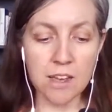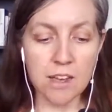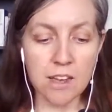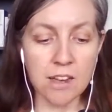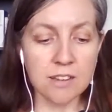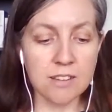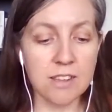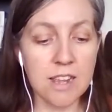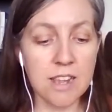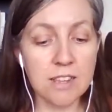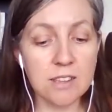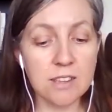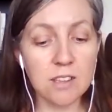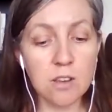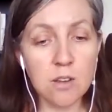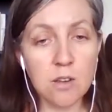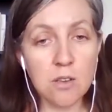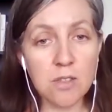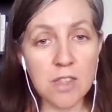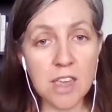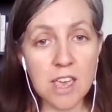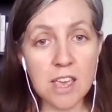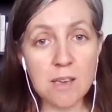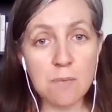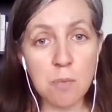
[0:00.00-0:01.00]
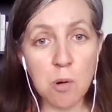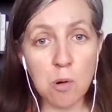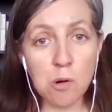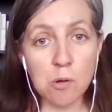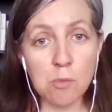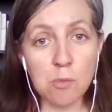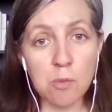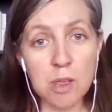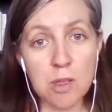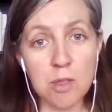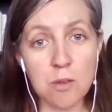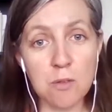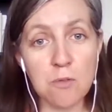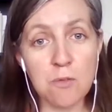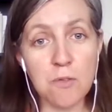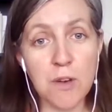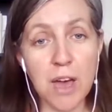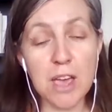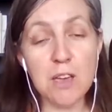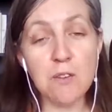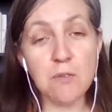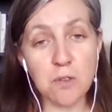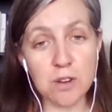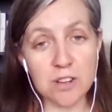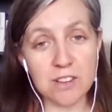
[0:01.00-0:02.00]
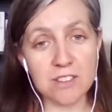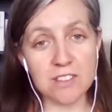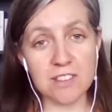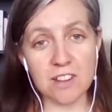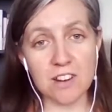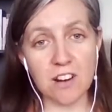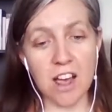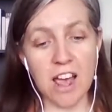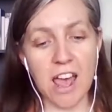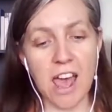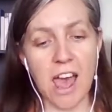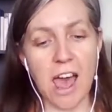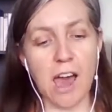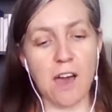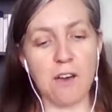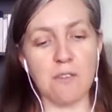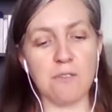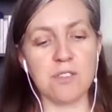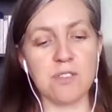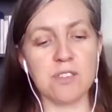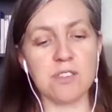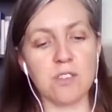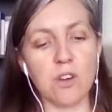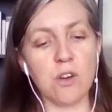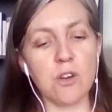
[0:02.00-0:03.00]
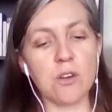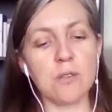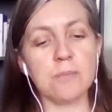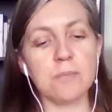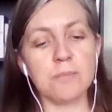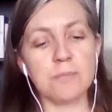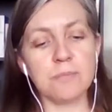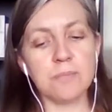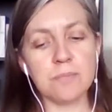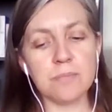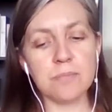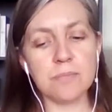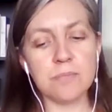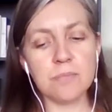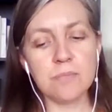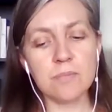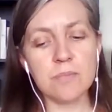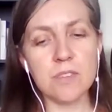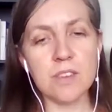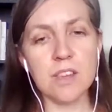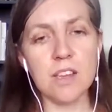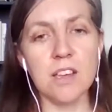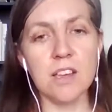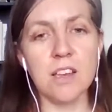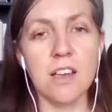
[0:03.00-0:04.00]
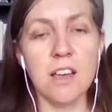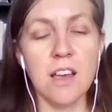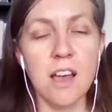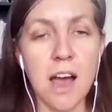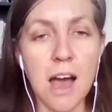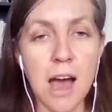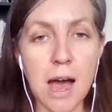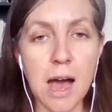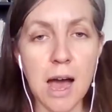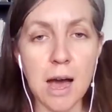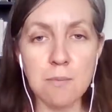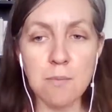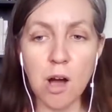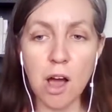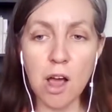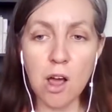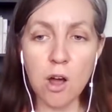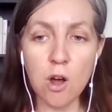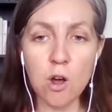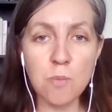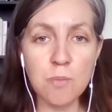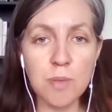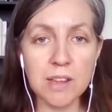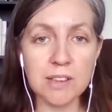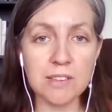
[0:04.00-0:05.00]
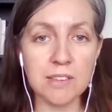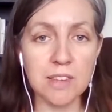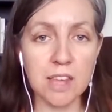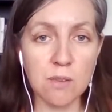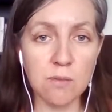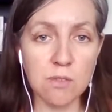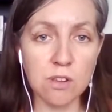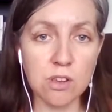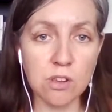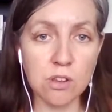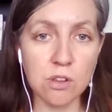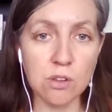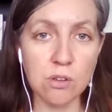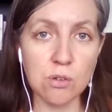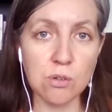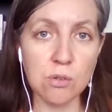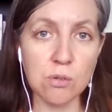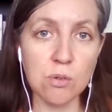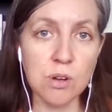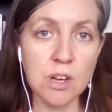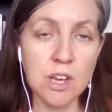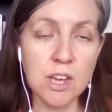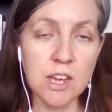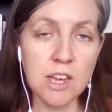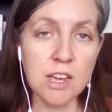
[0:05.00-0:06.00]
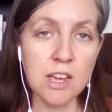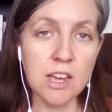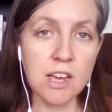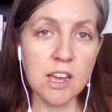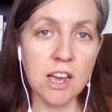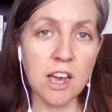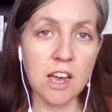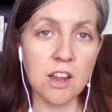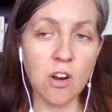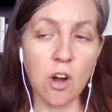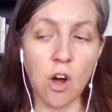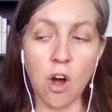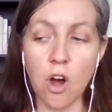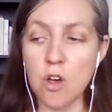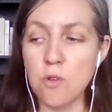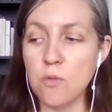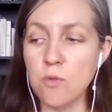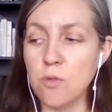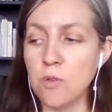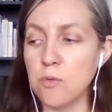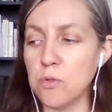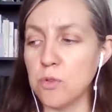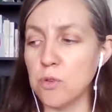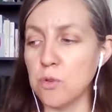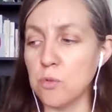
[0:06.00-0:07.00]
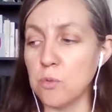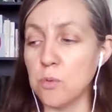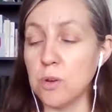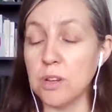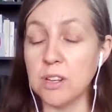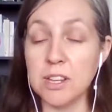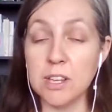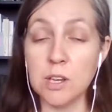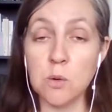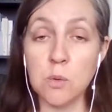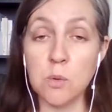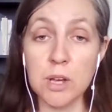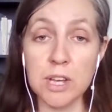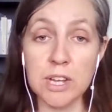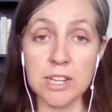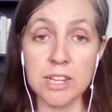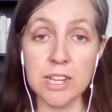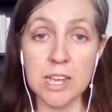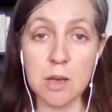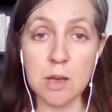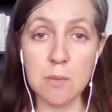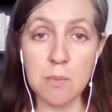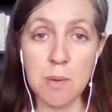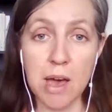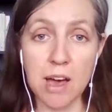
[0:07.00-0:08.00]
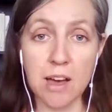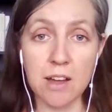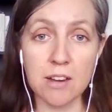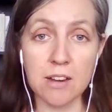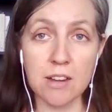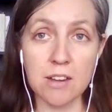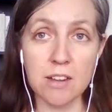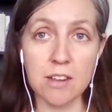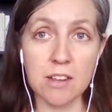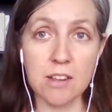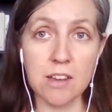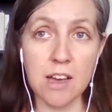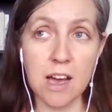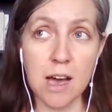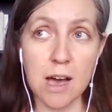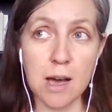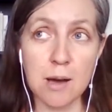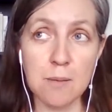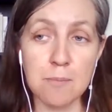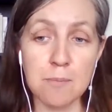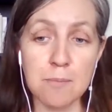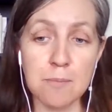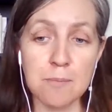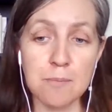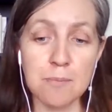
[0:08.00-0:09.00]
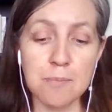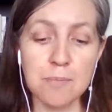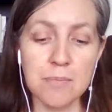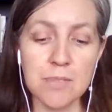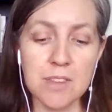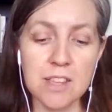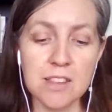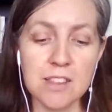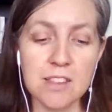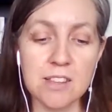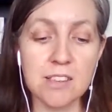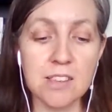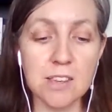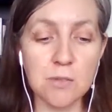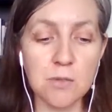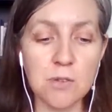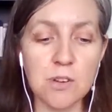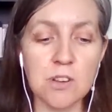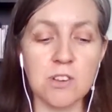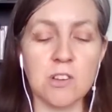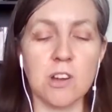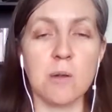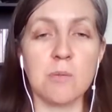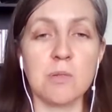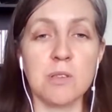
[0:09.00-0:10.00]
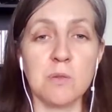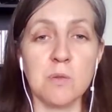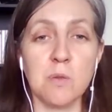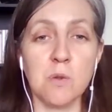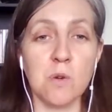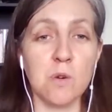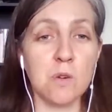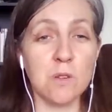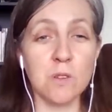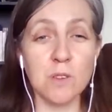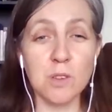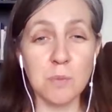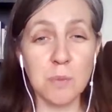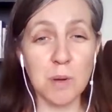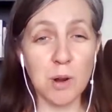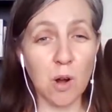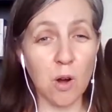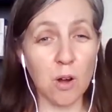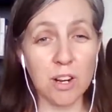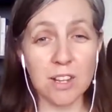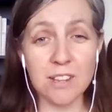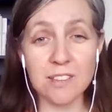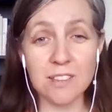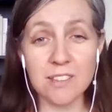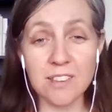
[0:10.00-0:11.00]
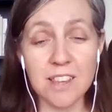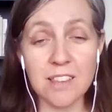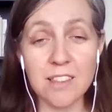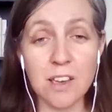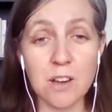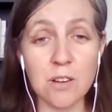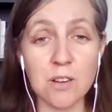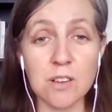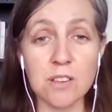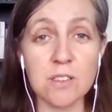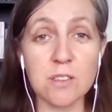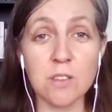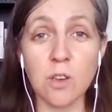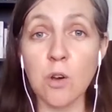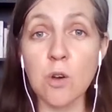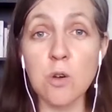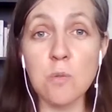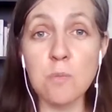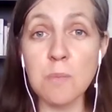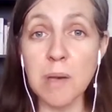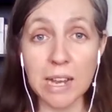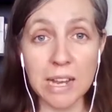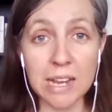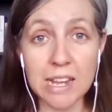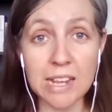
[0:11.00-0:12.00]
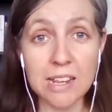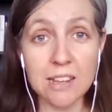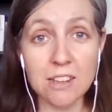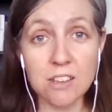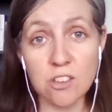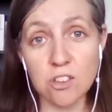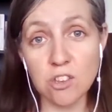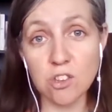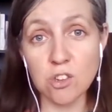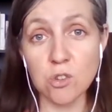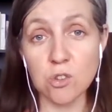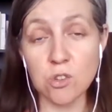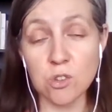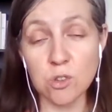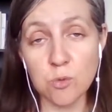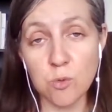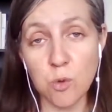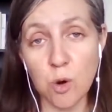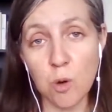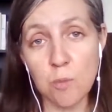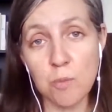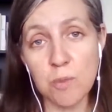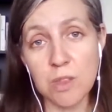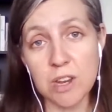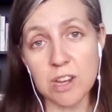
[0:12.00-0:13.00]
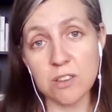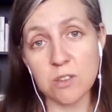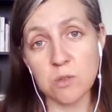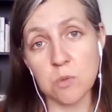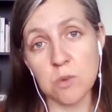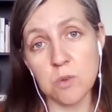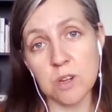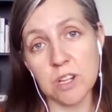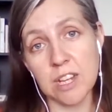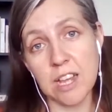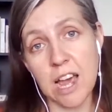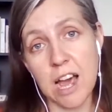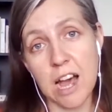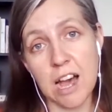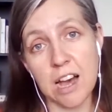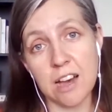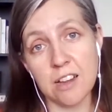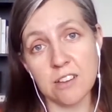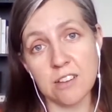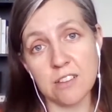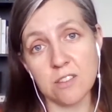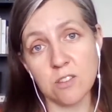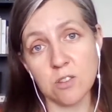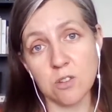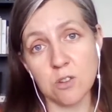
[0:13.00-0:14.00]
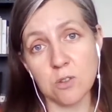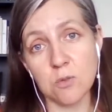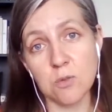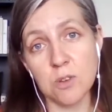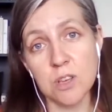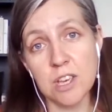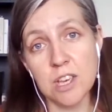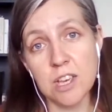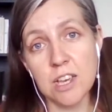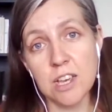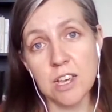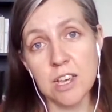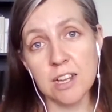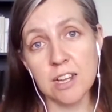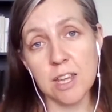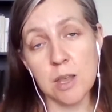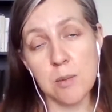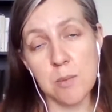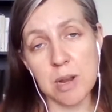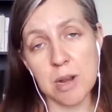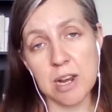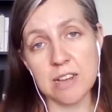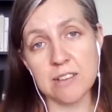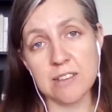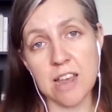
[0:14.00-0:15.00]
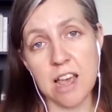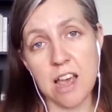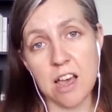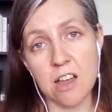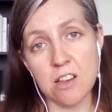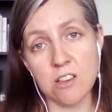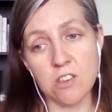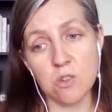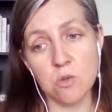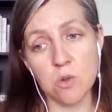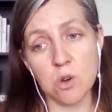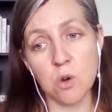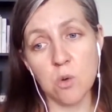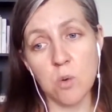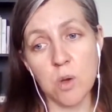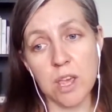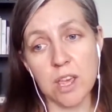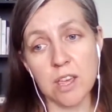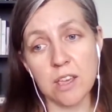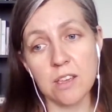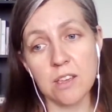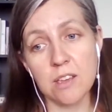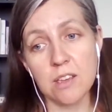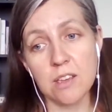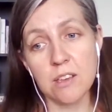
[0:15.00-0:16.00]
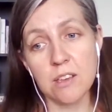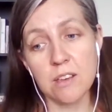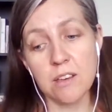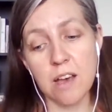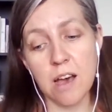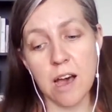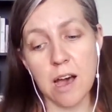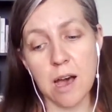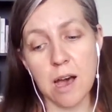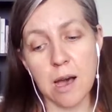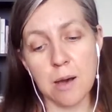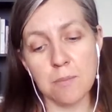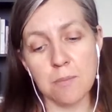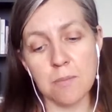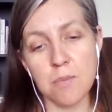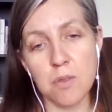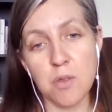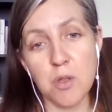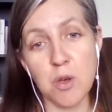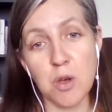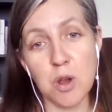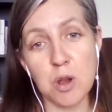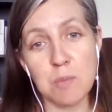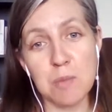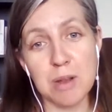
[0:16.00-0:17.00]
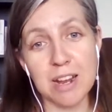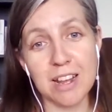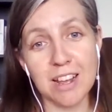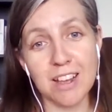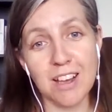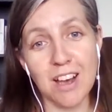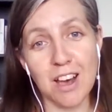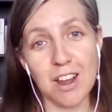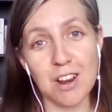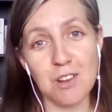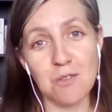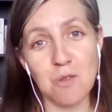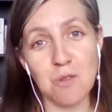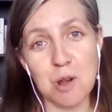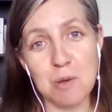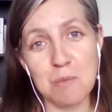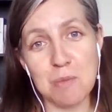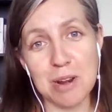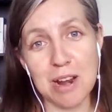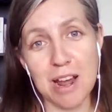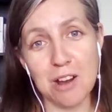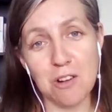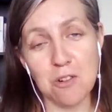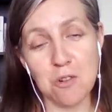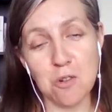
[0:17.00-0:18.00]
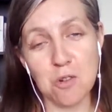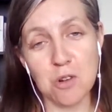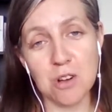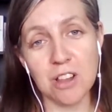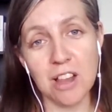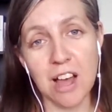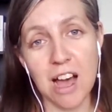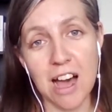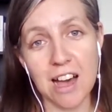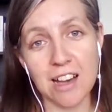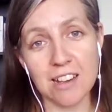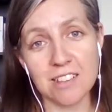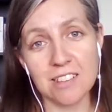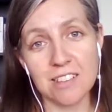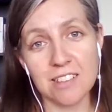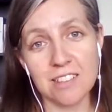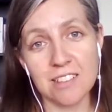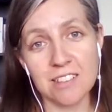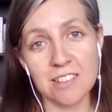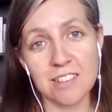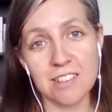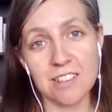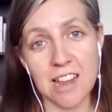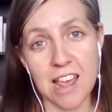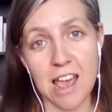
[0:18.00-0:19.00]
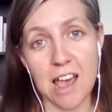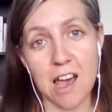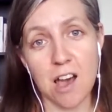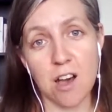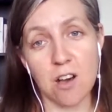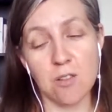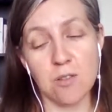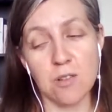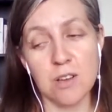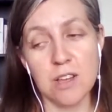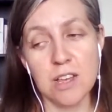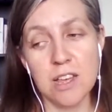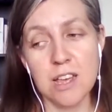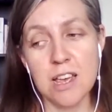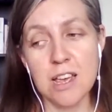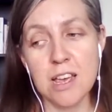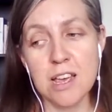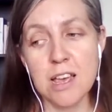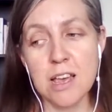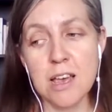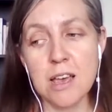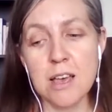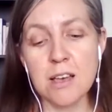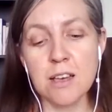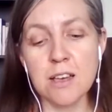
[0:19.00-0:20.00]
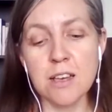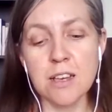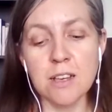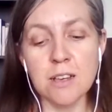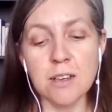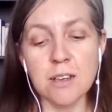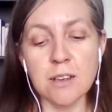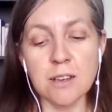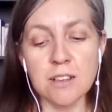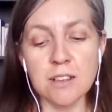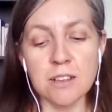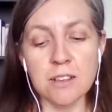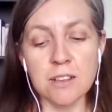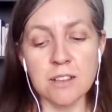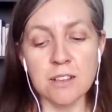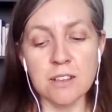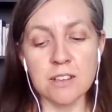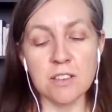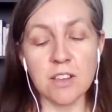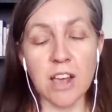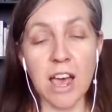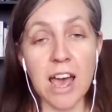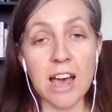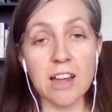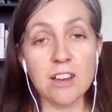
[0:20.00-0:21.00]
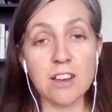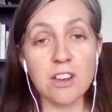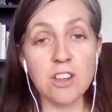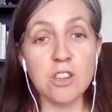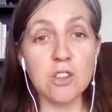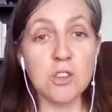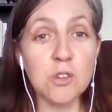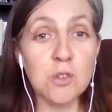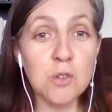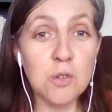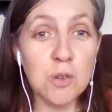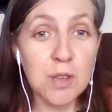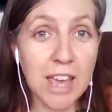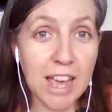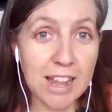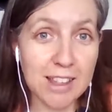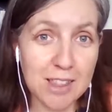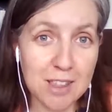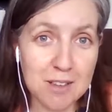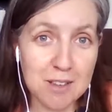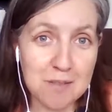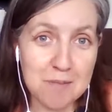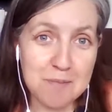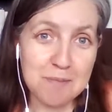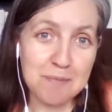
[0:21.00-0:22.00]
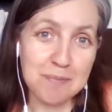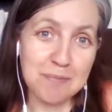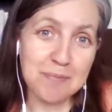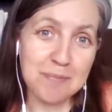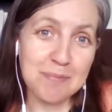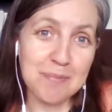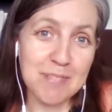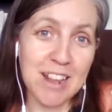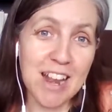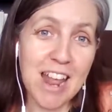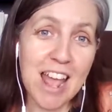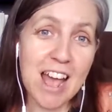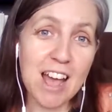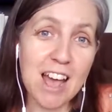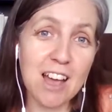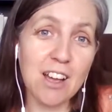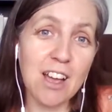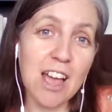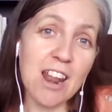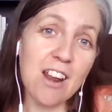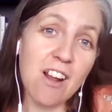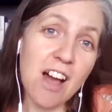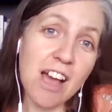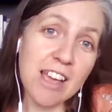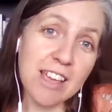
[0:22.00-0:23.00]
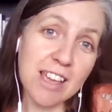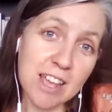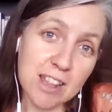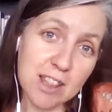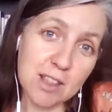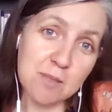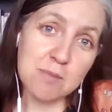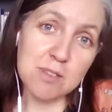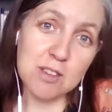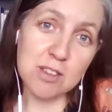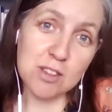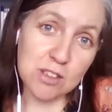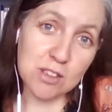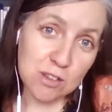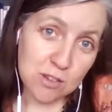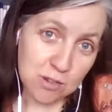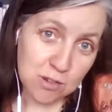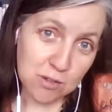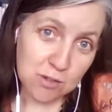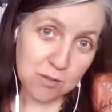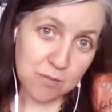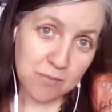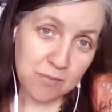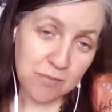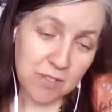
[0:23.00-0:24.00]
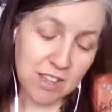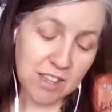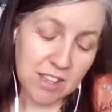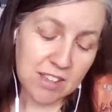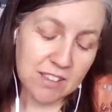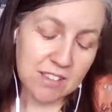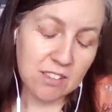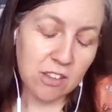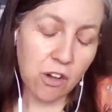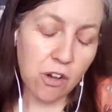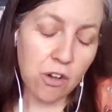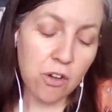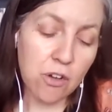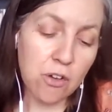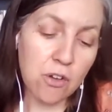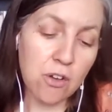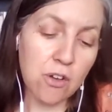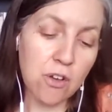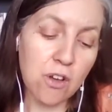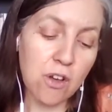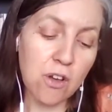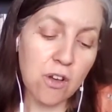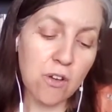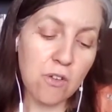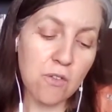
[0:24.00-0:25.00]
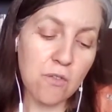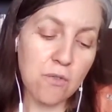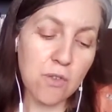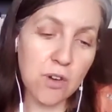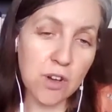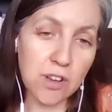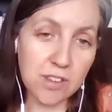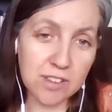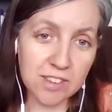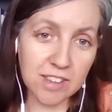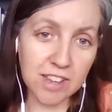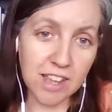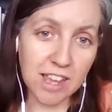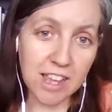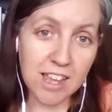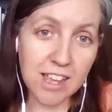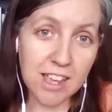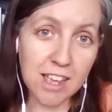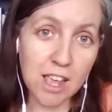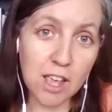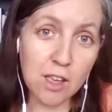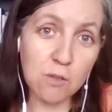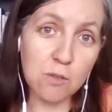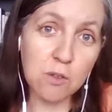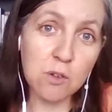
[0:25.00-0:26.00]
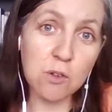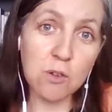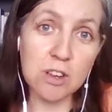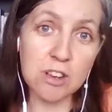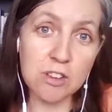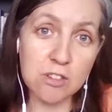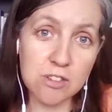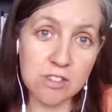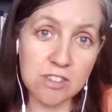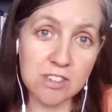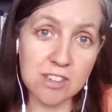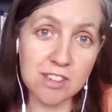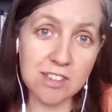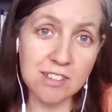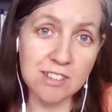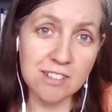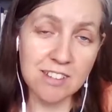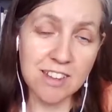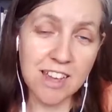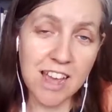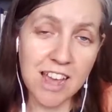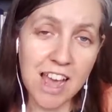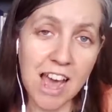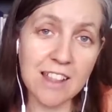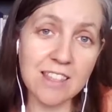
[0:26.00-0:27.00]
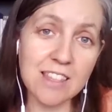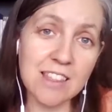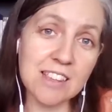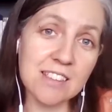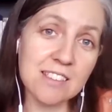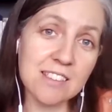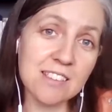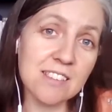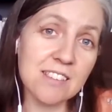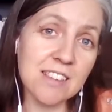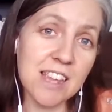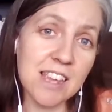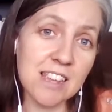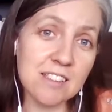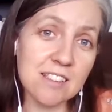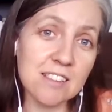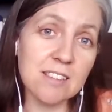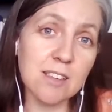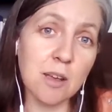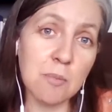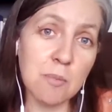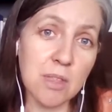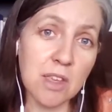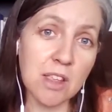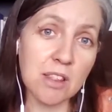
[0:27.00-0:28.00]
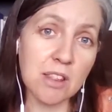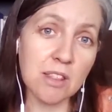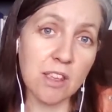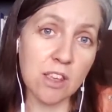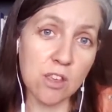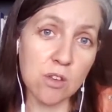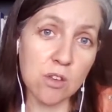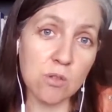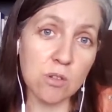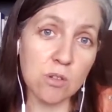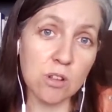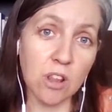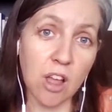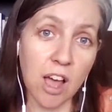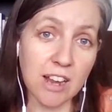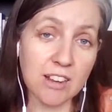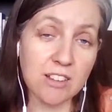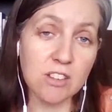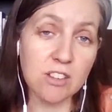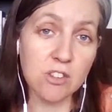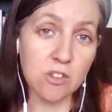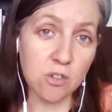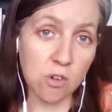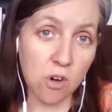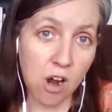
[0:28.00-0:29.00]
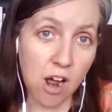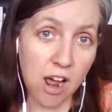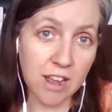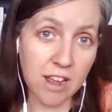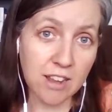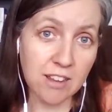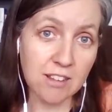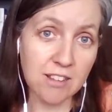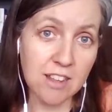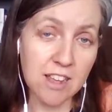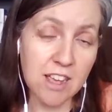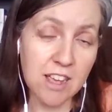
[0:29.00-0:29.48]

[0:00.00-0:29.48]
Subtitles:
So they're probably the favorites that I have. So I hope that's given you an overview really quickly about the different types of oils, but honestly, there are so many to choose from that it's really hard to sort of limit it down to a quick 30-minute kind of webinar or class now. So how do you get them, and how can I get them to you? So firstly, if you're interested and this is something that you'd like to try,